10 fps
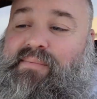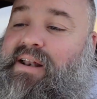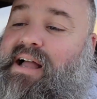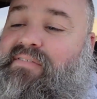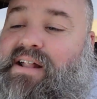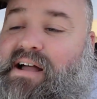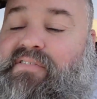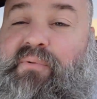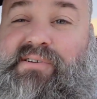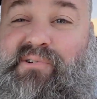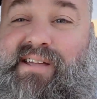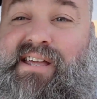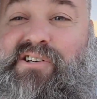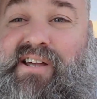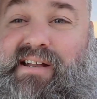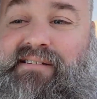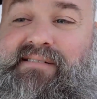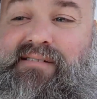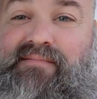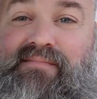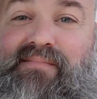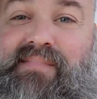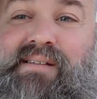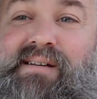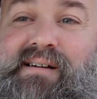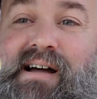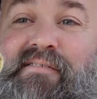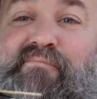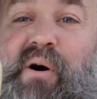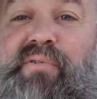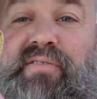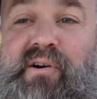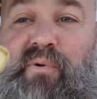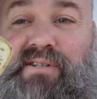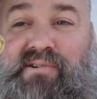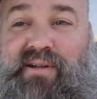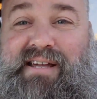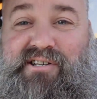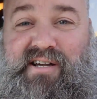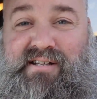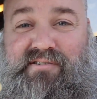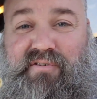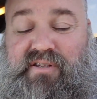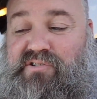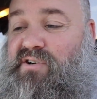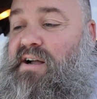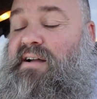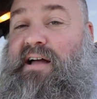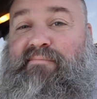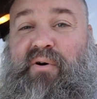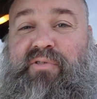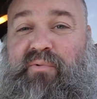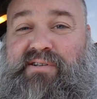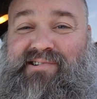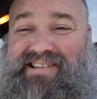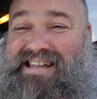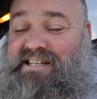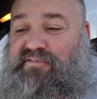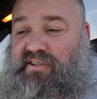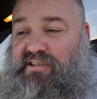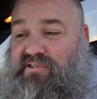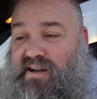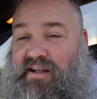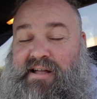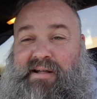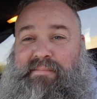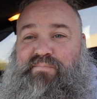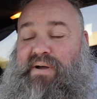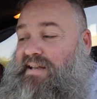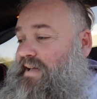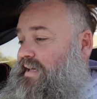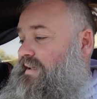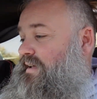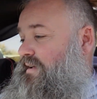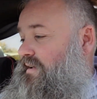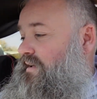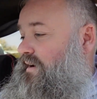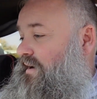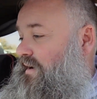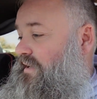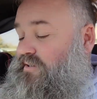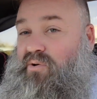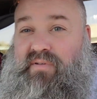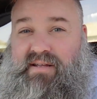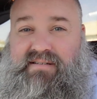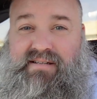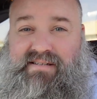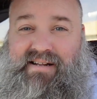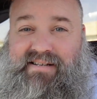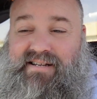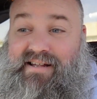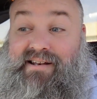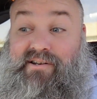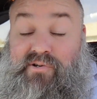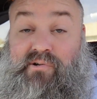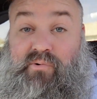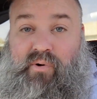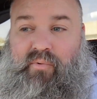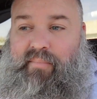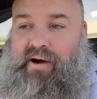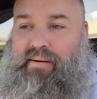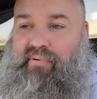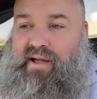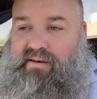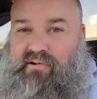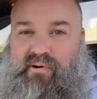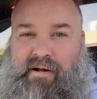I mean, I even have the original keychain. I have both original keychains for this truck. I have both original keys for this truck. My dad has owned this since 1992 when we bought it brand new.